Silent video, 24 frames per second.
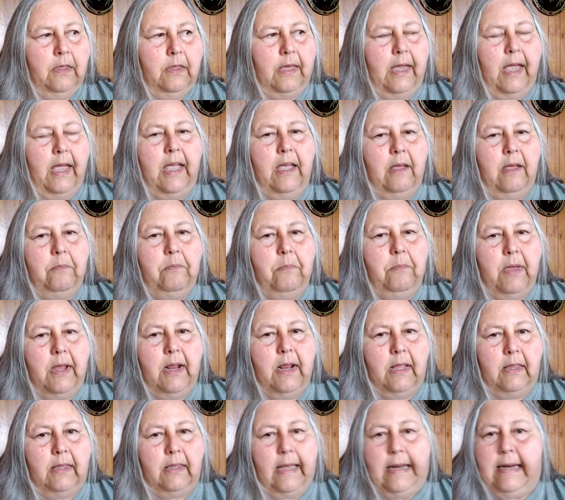They
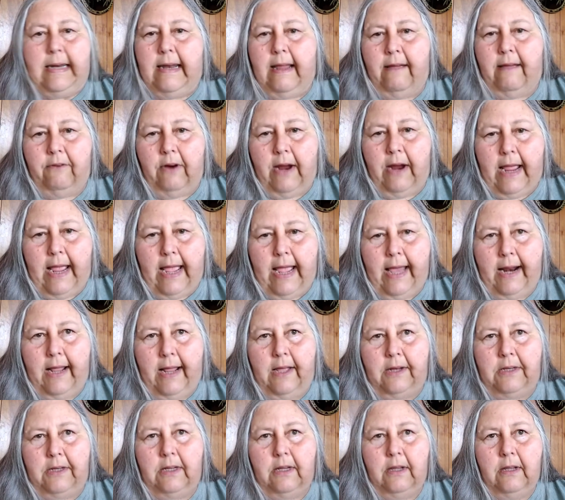admitted they never had
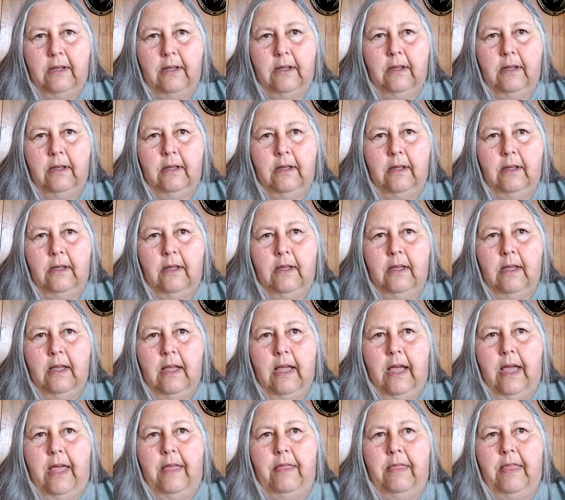it.
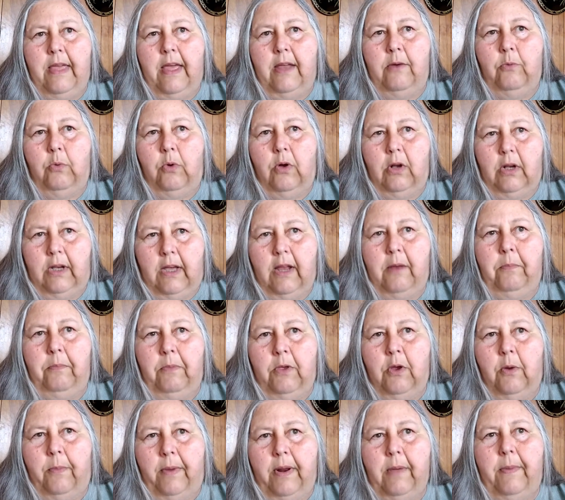And then we'll get
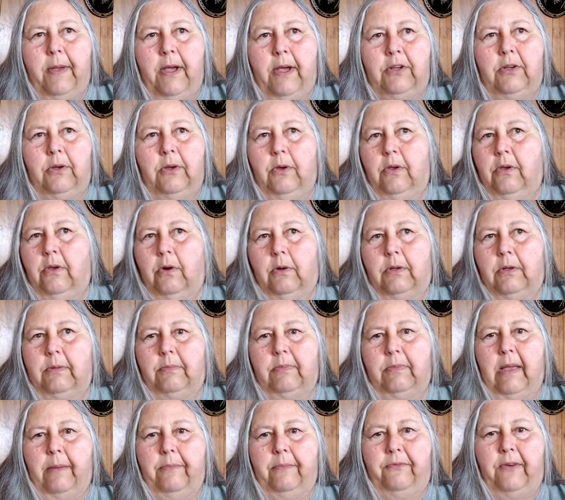your money back to you, you know,
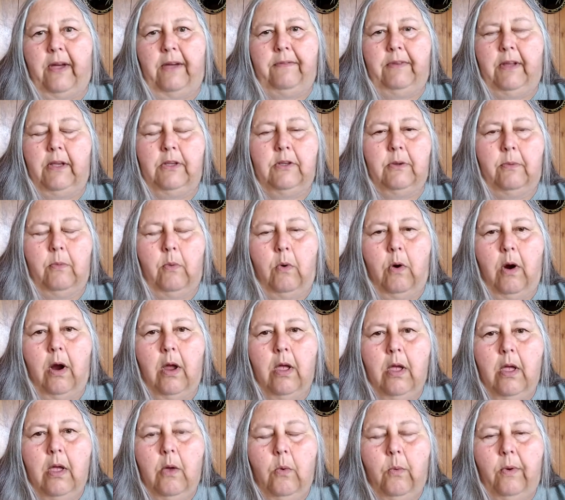sometime five days or more.
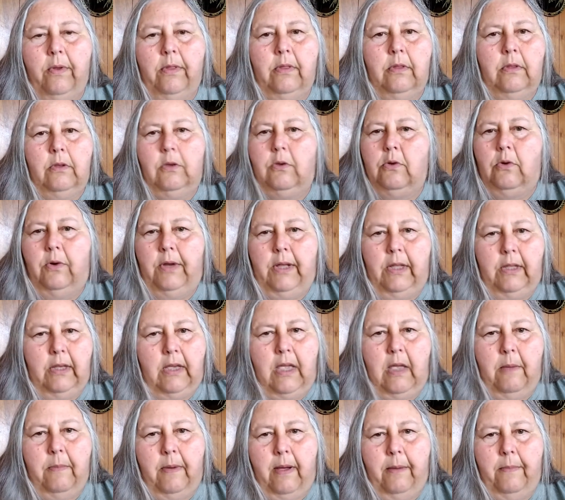You don't get to
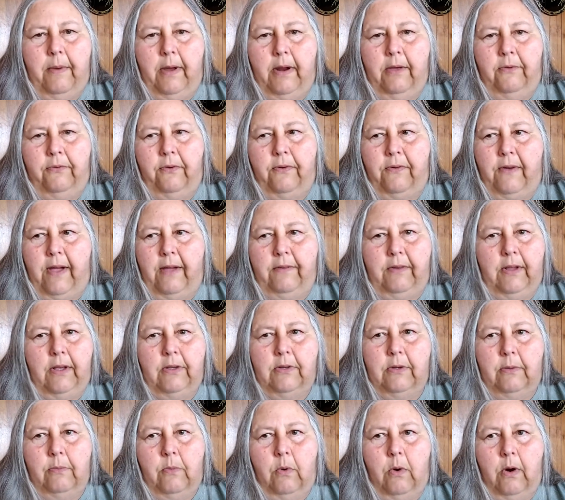keep my money for five
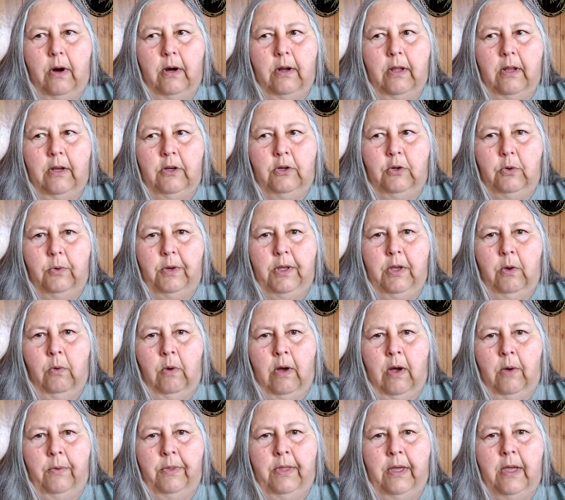days or more and do what you
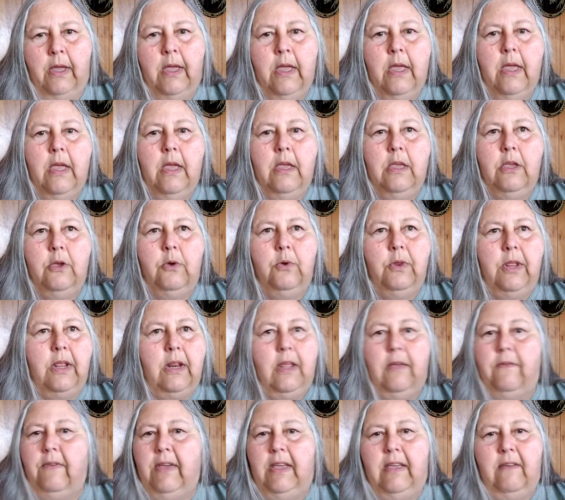want with it. You didn't
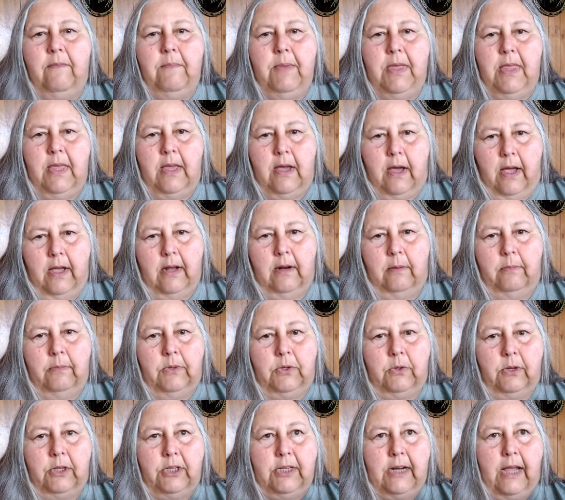even give me the item,
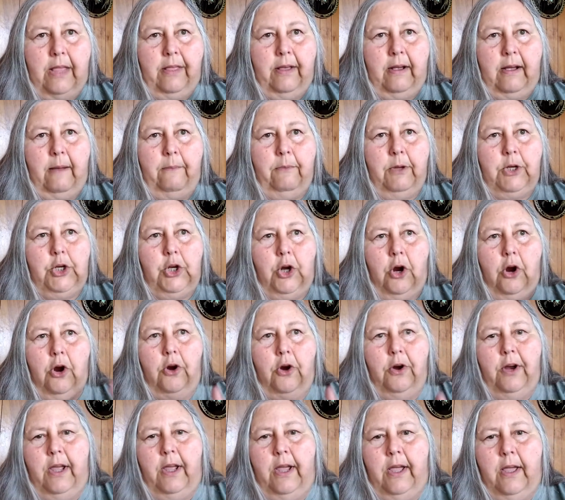so it's not like I'm
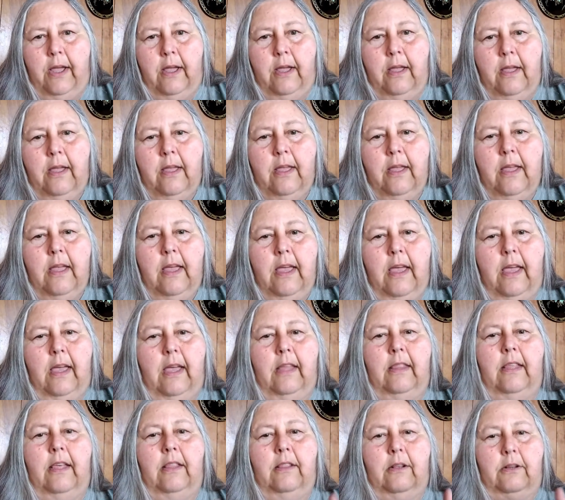returning it
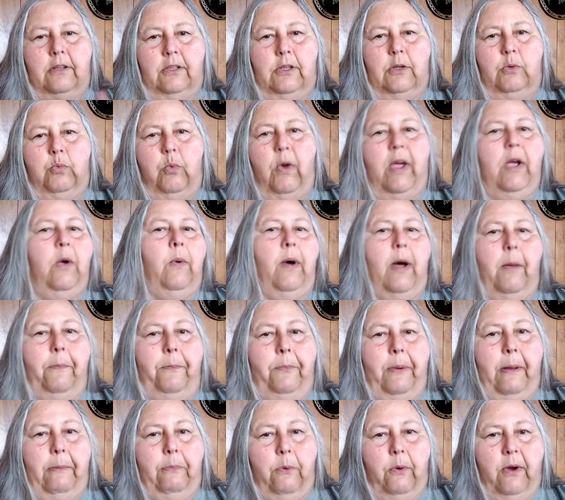and then there's this wait while
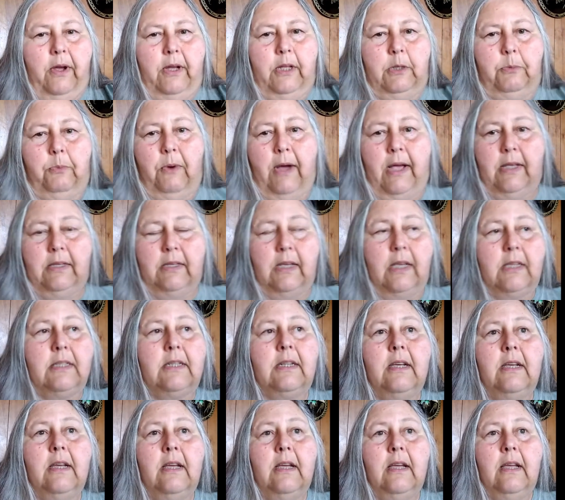paperwork gets
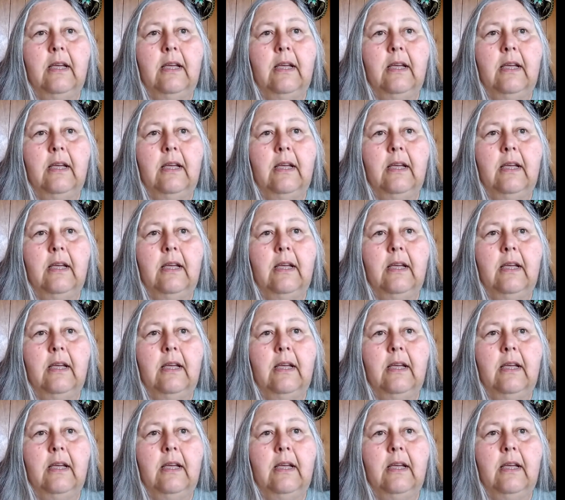processed.